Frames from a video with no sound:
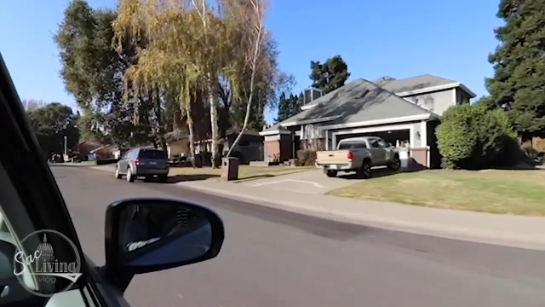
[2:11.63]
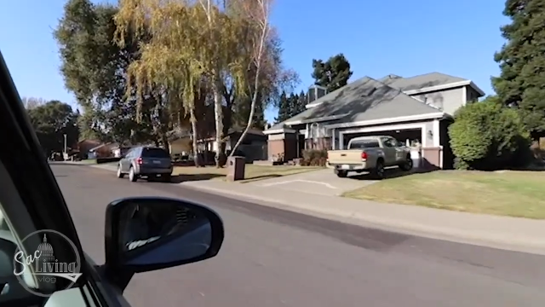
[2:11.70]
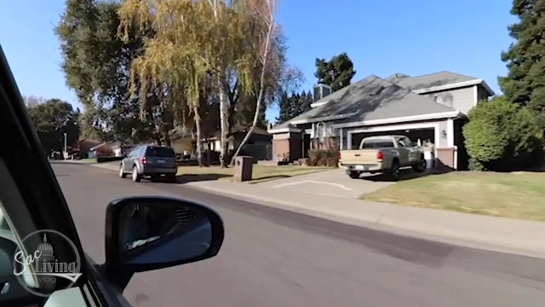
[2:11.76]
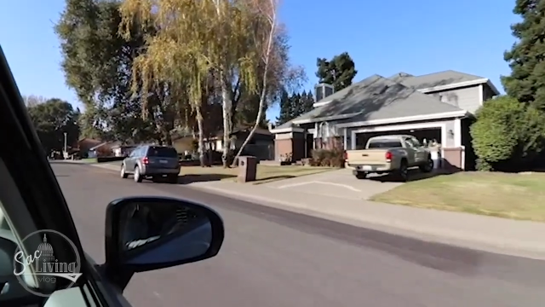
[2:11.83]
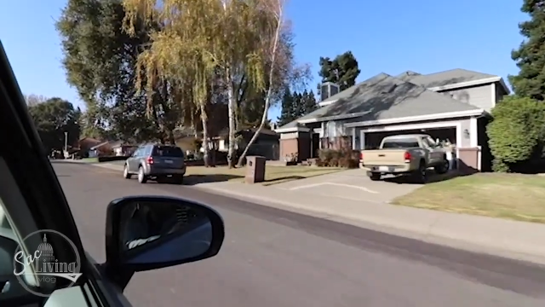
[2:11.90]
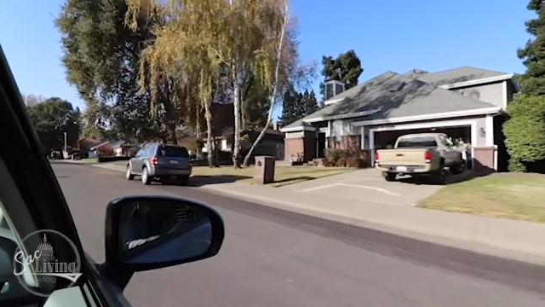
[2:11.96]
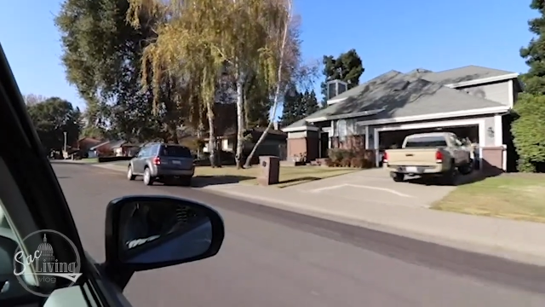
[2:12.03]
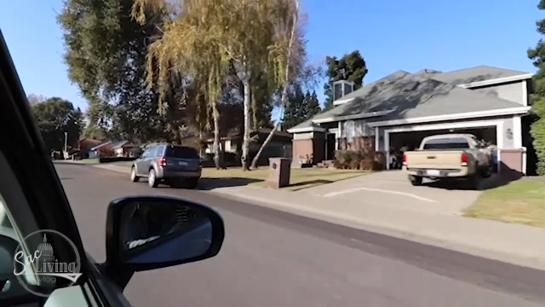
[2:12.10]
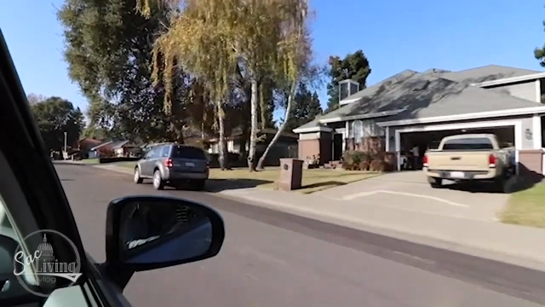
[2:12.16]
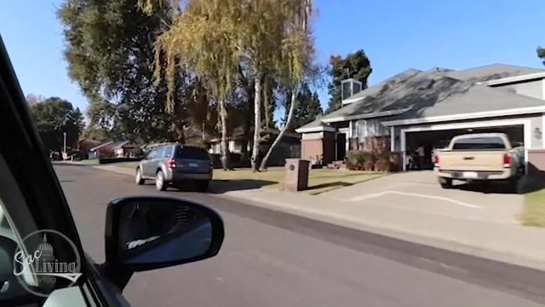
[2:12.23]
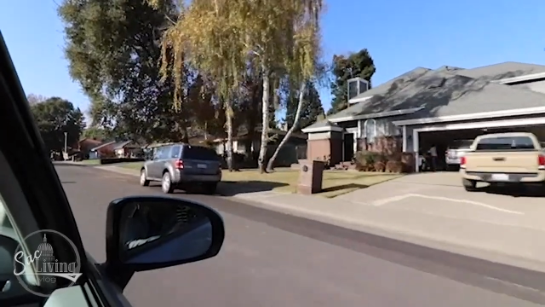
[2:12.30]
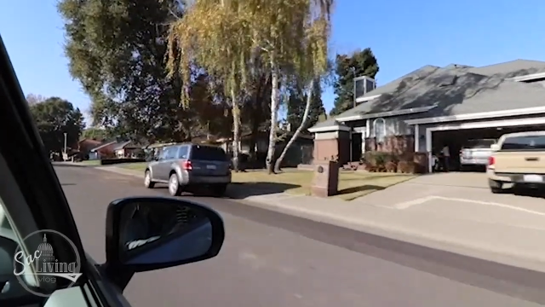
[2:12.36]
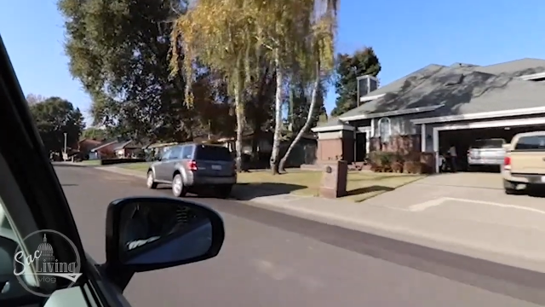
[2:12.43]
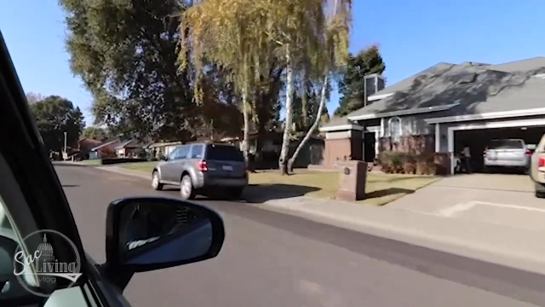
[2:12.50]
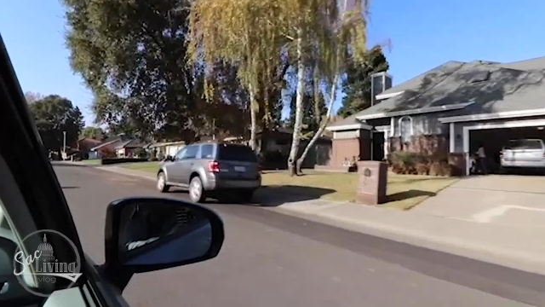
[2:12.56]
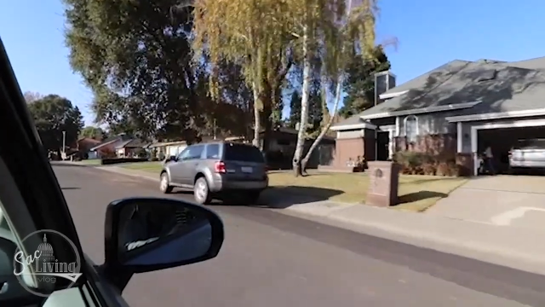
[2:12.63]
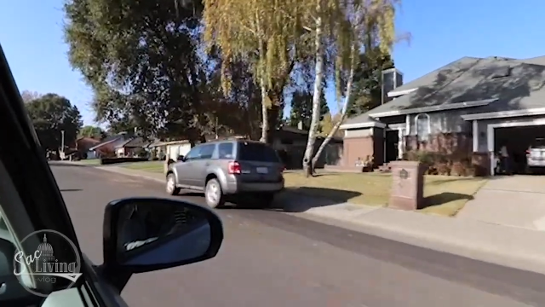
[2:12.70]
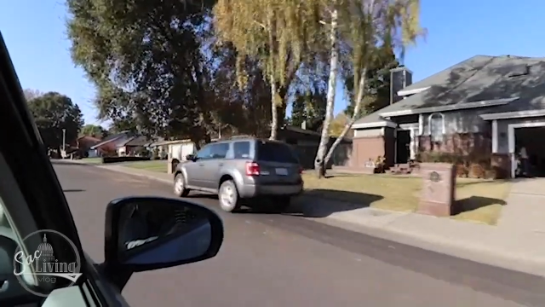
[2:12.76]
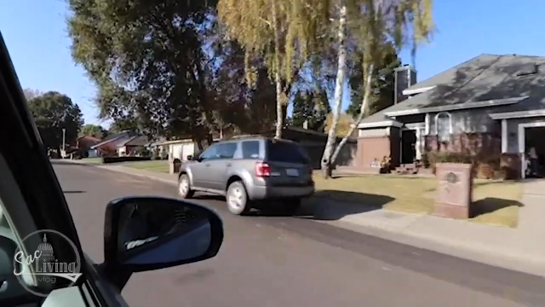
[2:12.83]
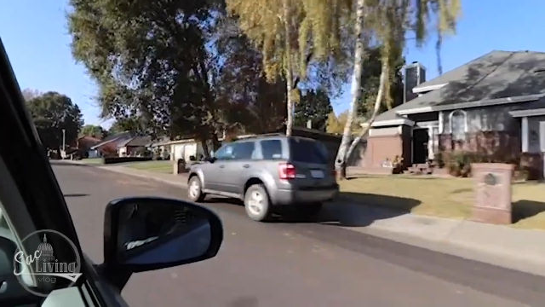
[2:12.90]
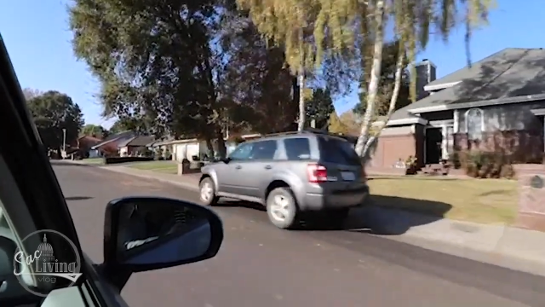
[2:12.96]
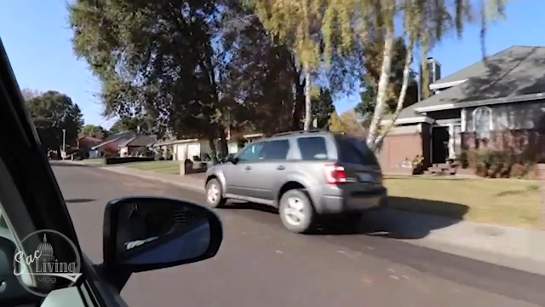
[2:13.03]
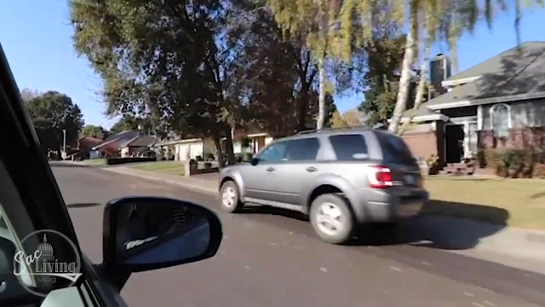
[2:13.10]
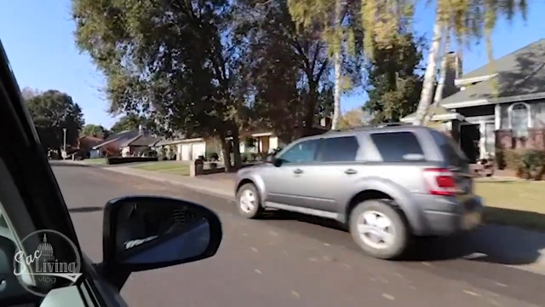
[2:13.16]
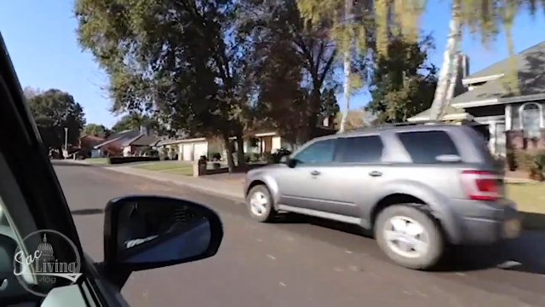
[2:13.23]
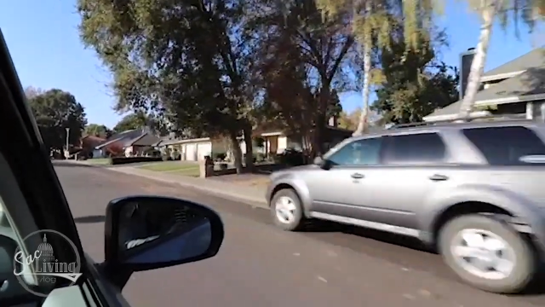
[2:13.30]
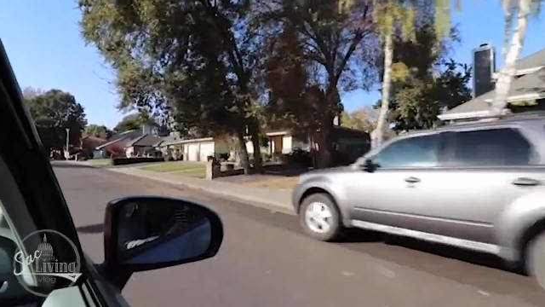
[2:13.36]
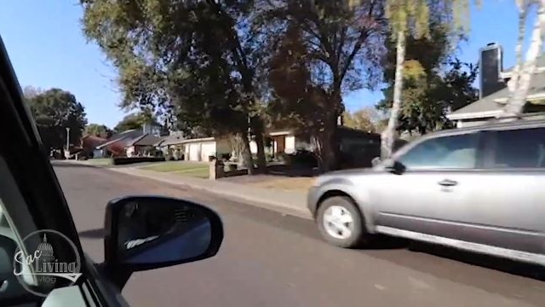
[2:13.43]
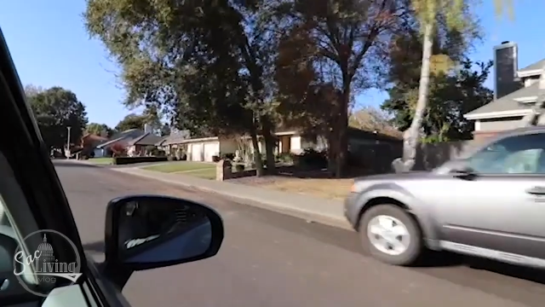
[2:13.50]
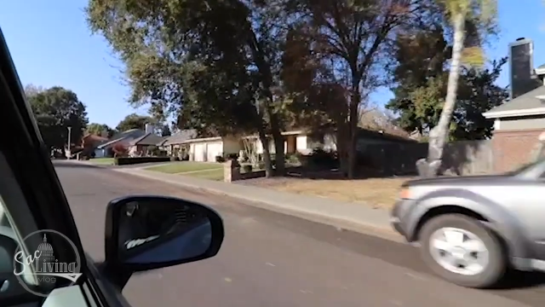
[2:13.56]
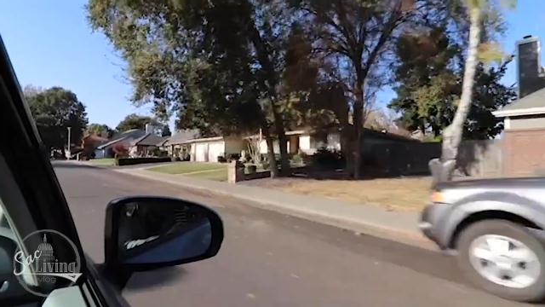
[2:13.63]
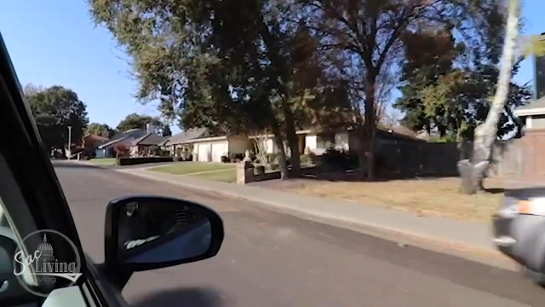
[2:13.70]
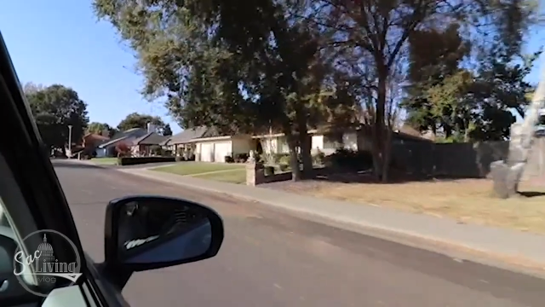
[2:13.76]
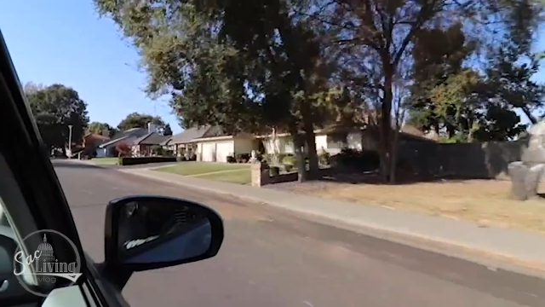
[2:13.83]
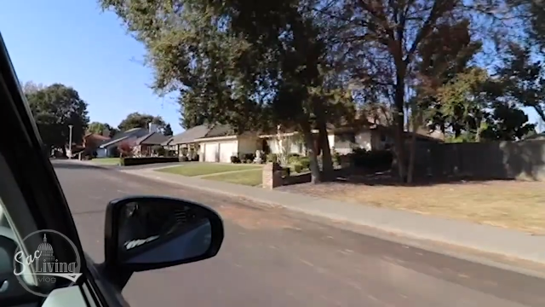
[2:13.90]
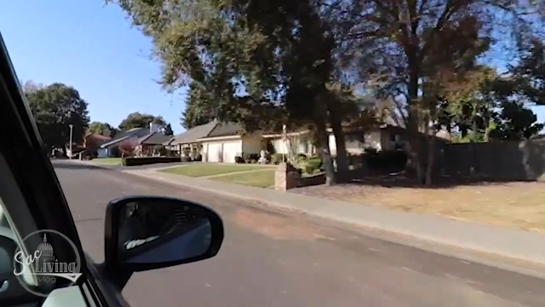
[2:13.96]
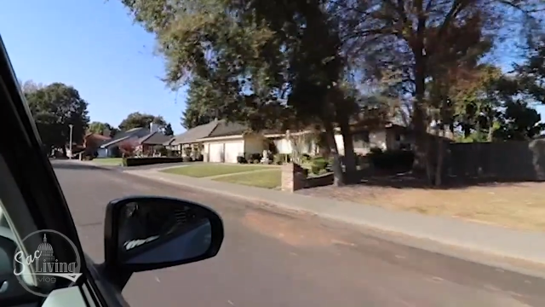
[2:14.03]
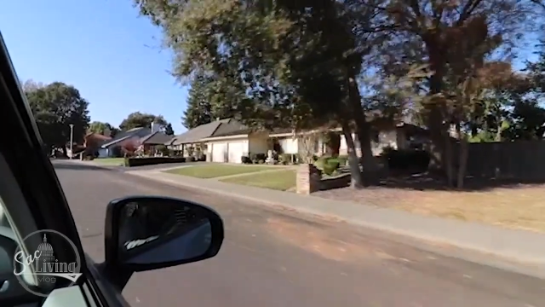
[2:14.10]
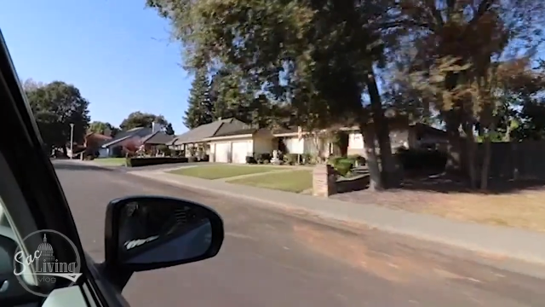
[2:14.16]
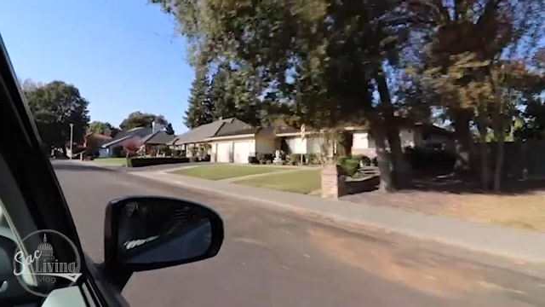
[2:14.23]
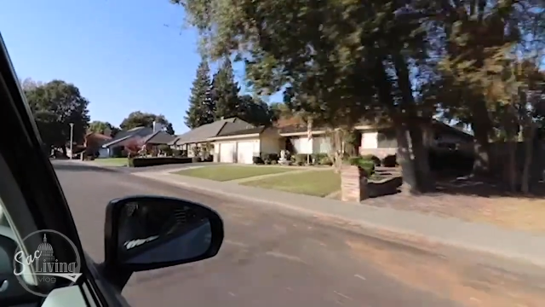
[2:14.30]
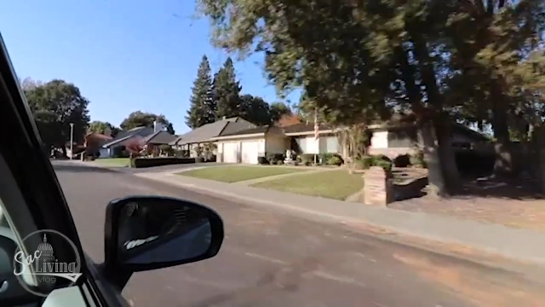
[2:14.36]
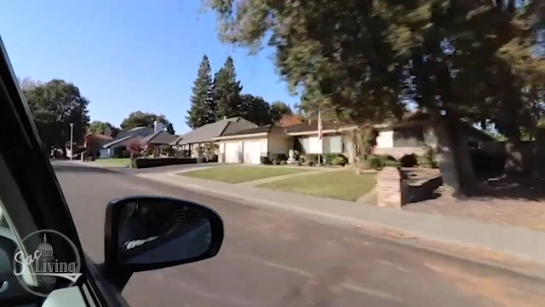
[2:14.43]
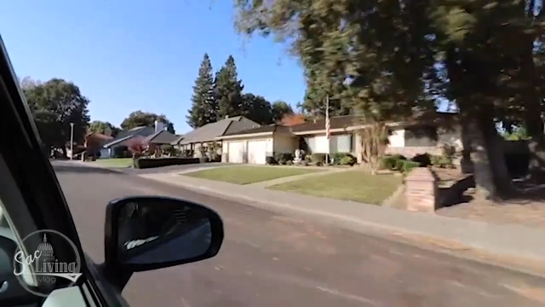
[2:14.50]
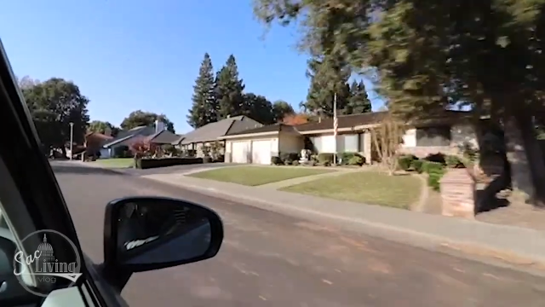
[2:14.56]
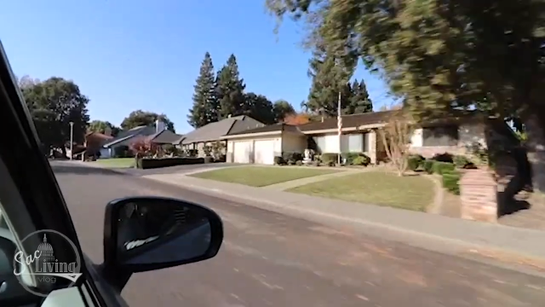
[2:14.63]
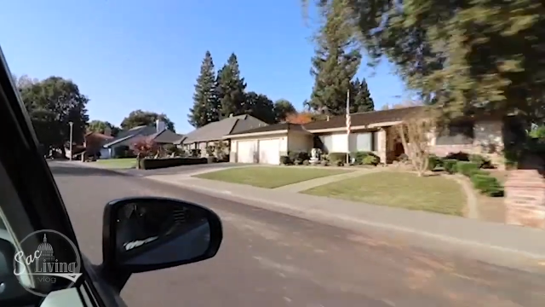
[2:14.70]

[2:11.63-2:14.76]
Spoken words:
[unreadable: no face in view]